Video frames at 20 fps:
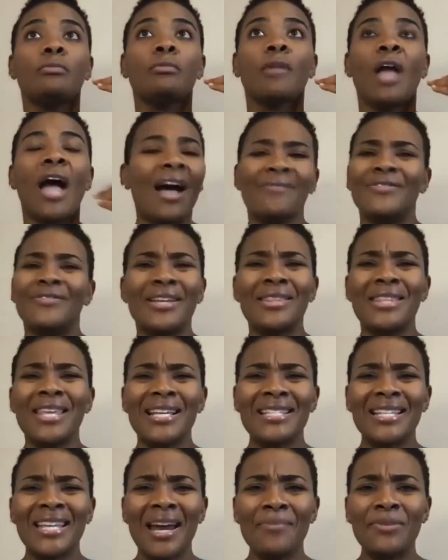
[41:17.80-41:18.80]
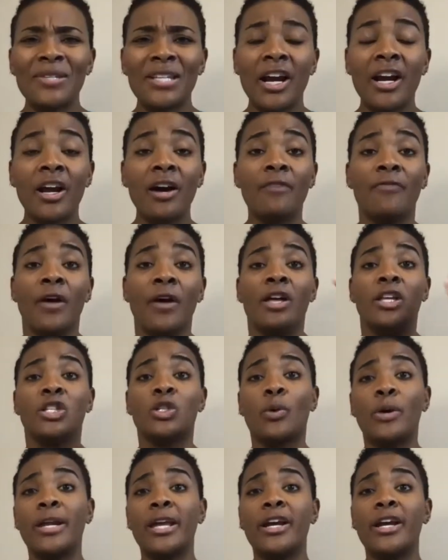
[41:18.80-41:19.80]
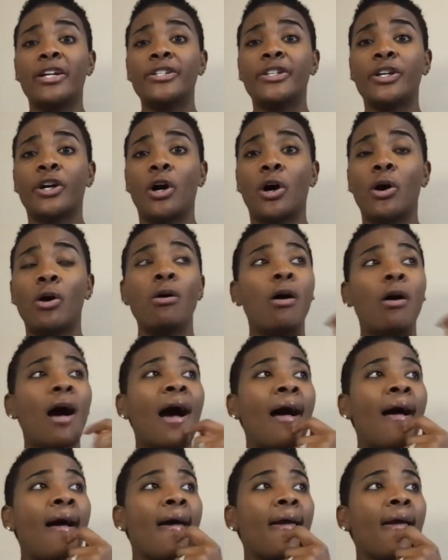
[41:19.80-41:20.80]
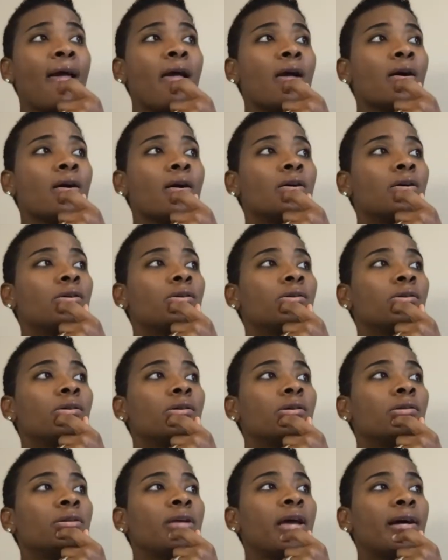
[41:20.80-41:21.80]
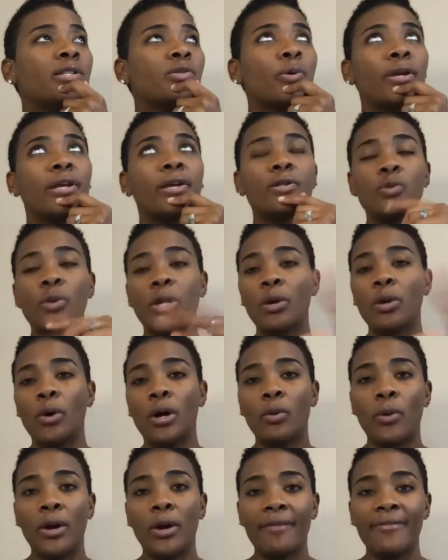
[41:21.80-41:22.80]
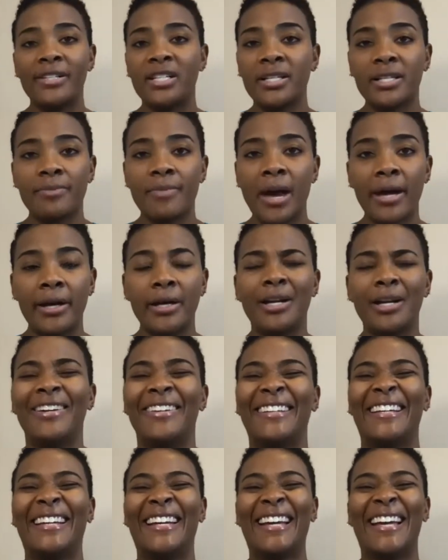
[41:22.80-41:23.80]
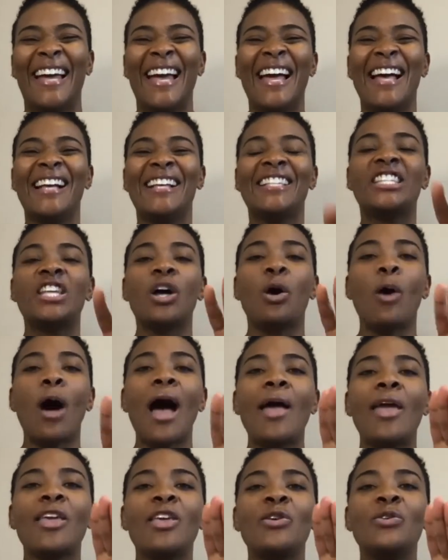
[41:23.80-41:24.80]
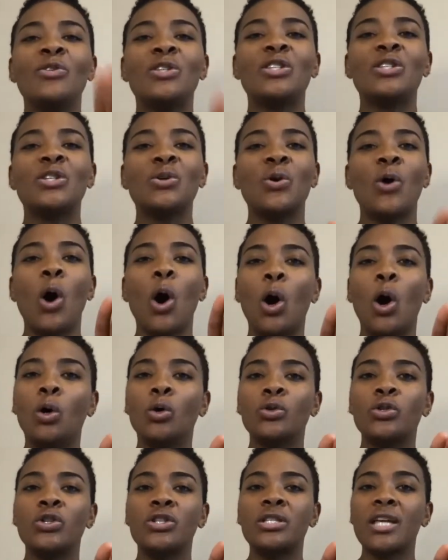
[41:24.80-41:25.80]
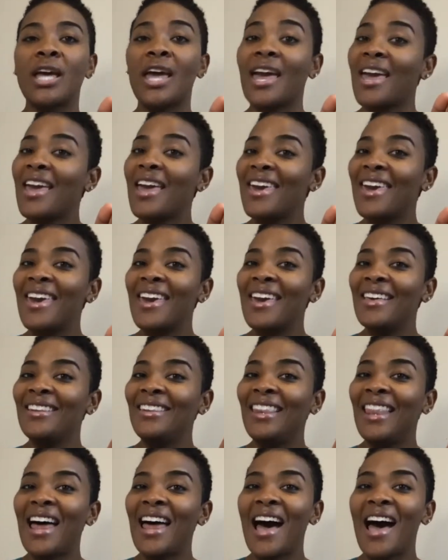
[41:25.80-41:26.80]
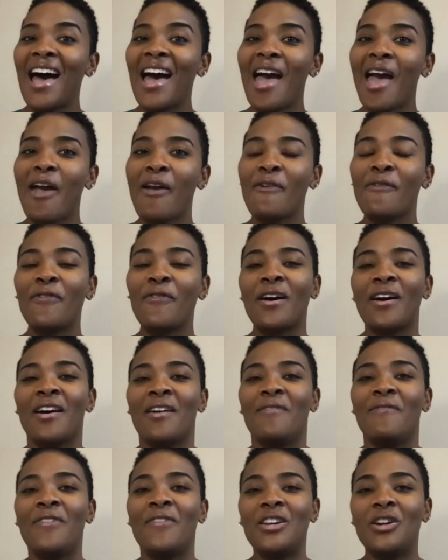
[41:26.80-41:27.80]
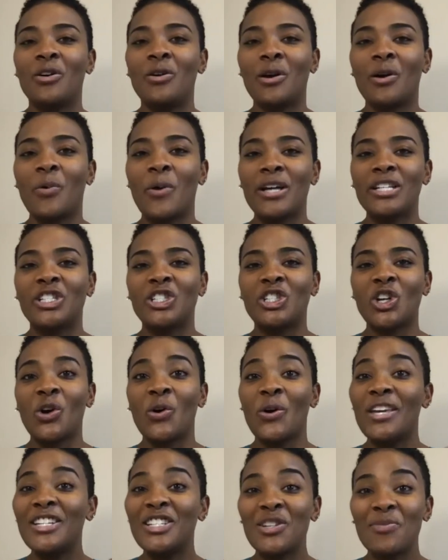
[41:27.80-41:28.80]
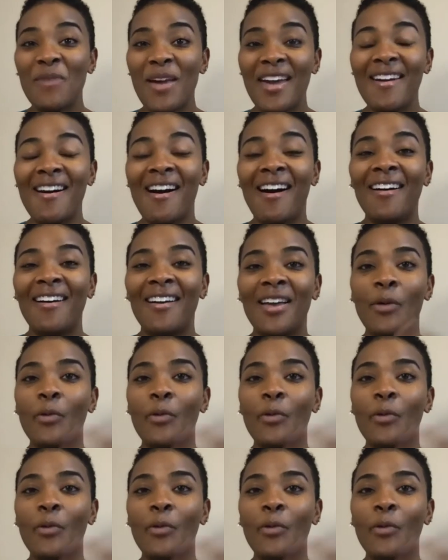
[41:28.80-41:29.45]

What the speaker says: I've done things that I'm scared of. 20 years ago, 2021, whatever, it doesn't matter. So I used to host a live video request show in Jamaica.